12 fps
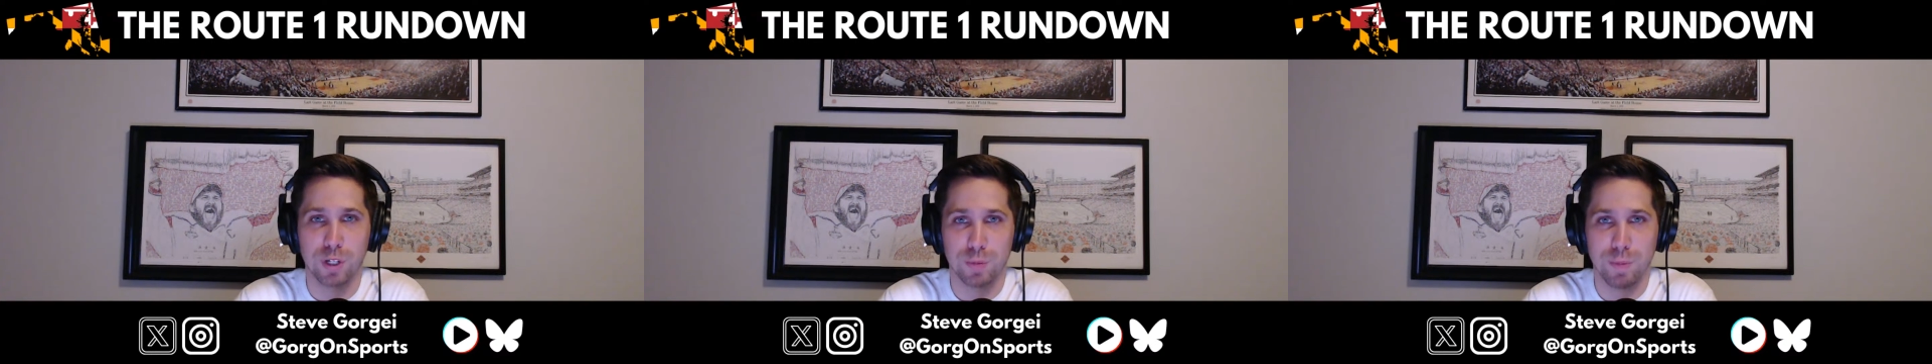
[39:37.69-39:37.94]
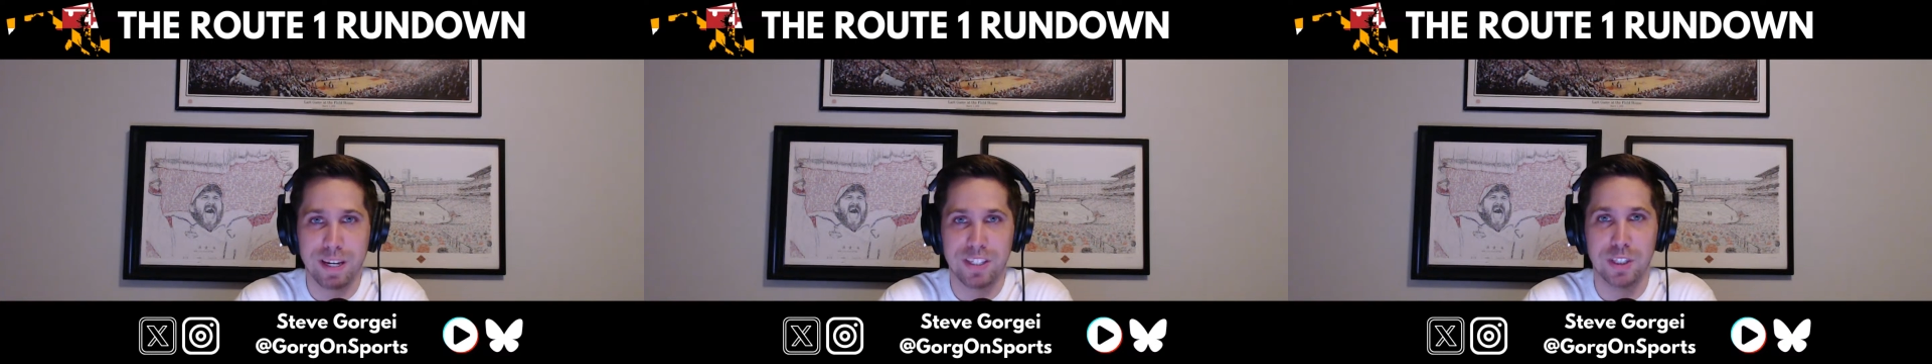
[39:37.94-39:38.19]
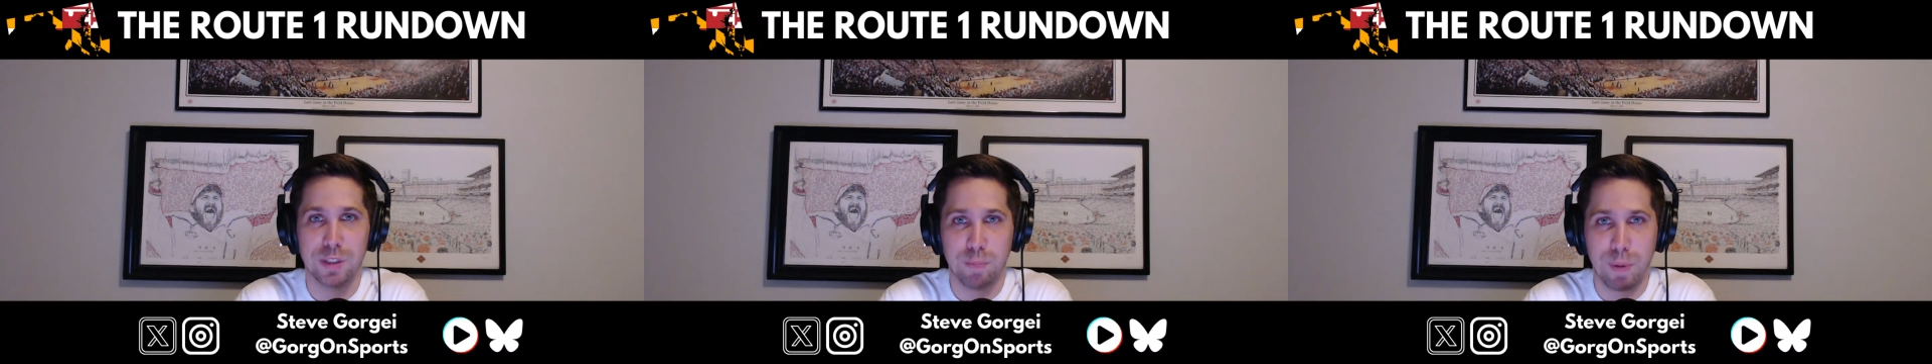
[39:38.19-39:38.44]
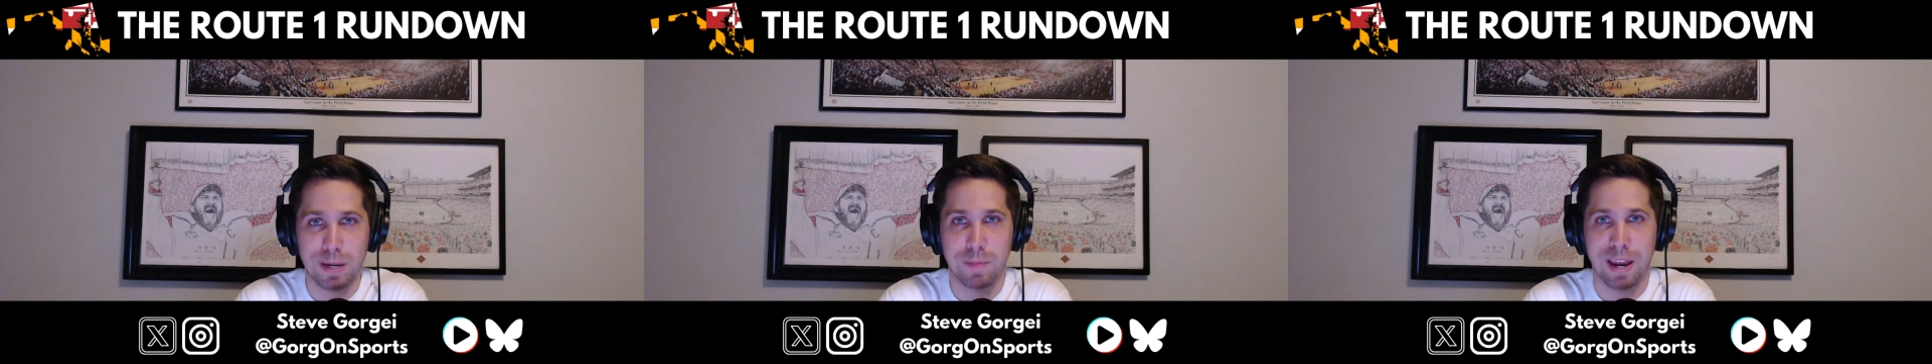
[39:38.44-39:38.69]
Mason's
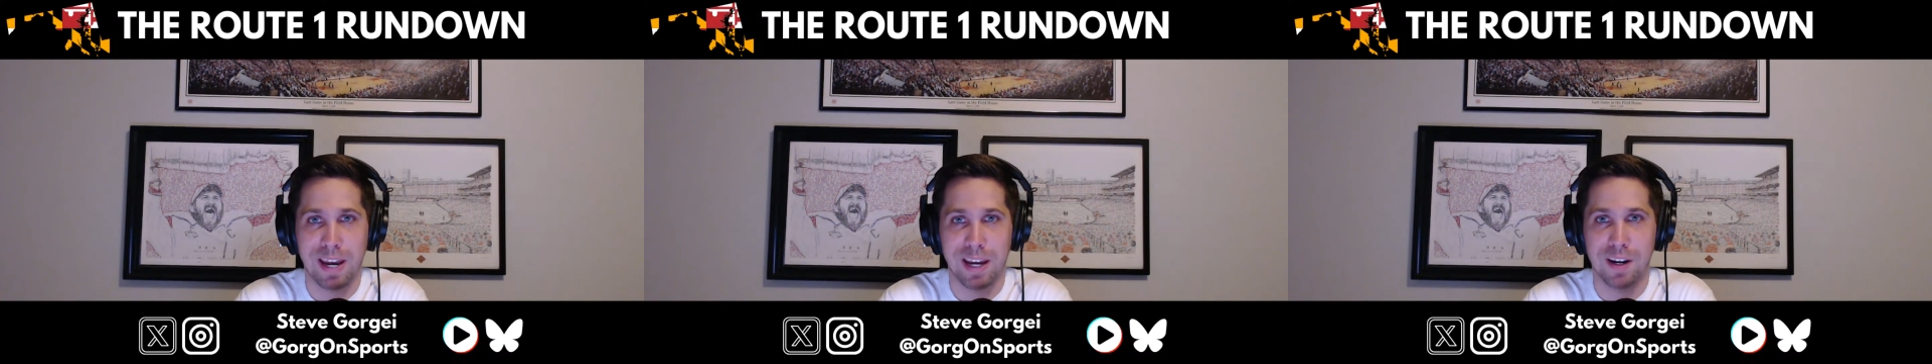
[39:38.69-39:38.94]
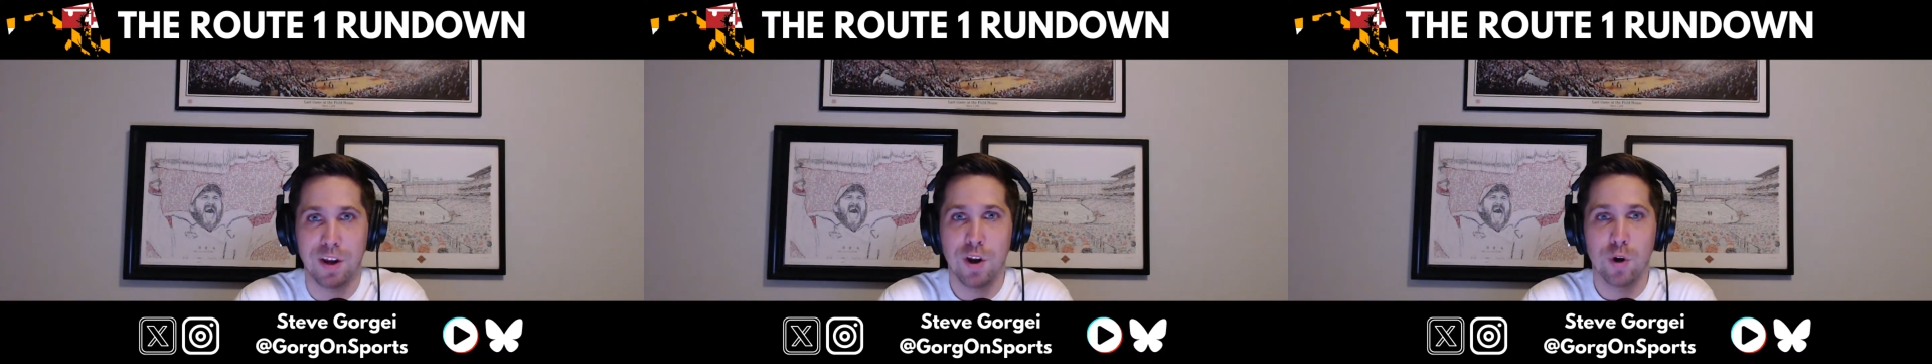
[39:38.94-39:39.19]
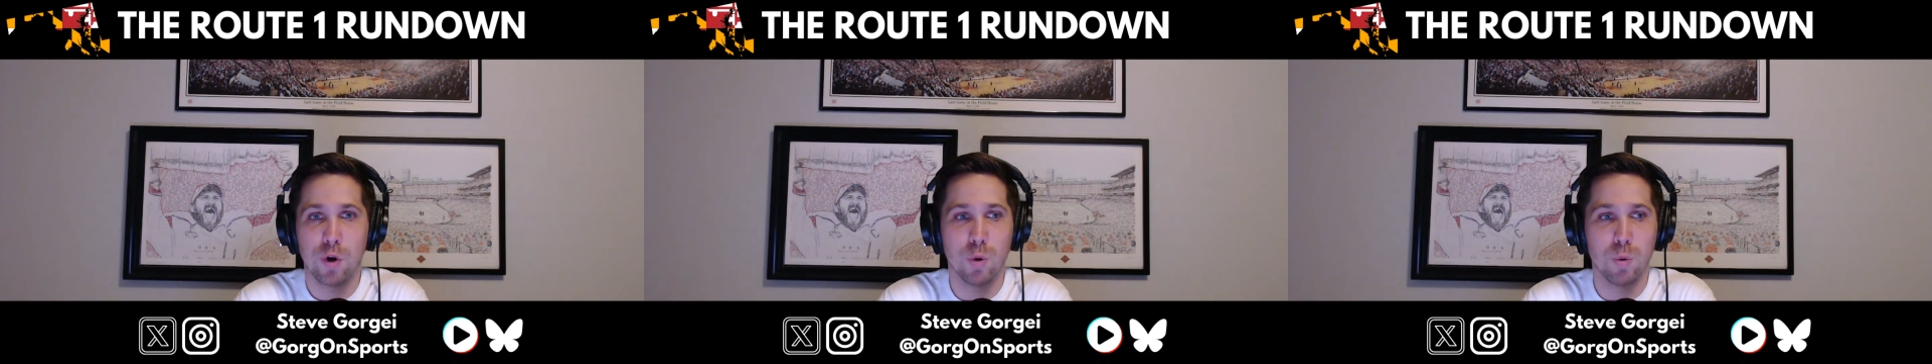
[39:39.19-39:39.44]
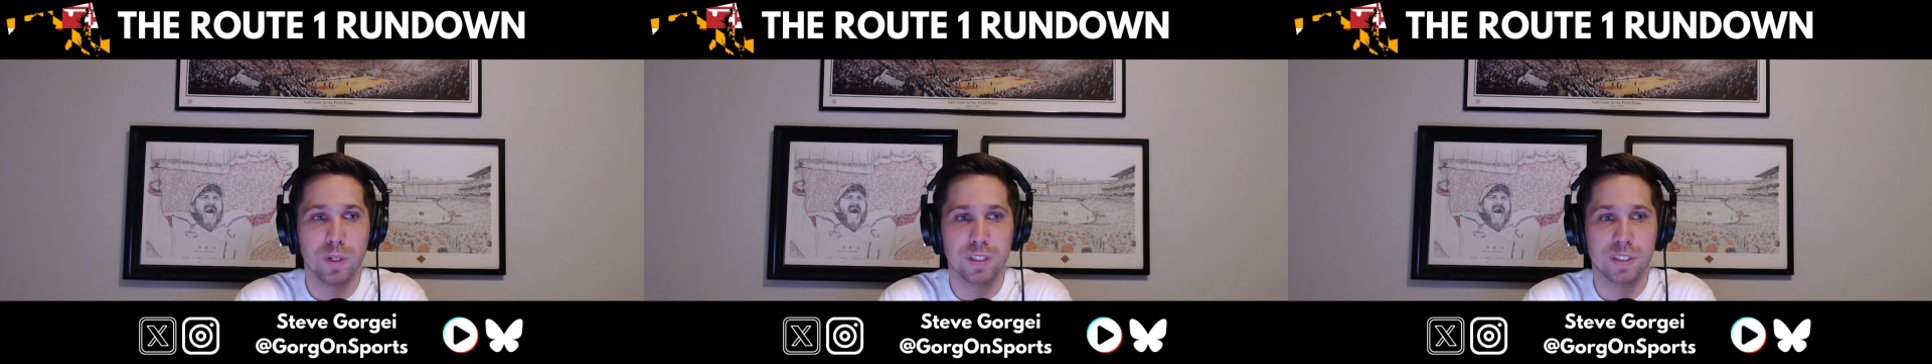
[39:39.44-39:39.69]
big man, who
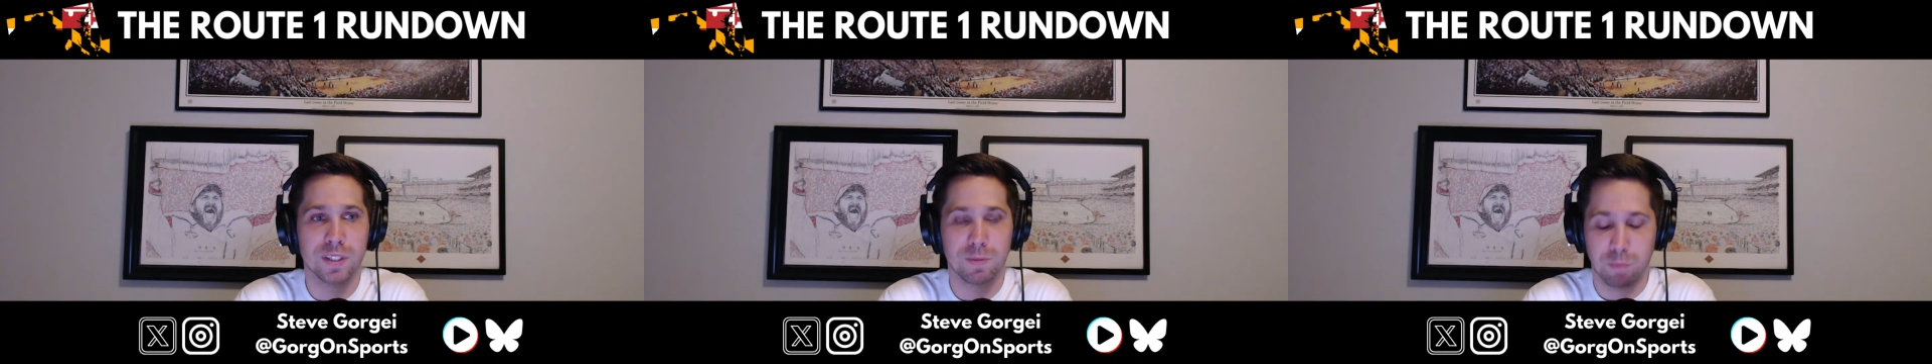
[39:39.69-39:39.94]
was,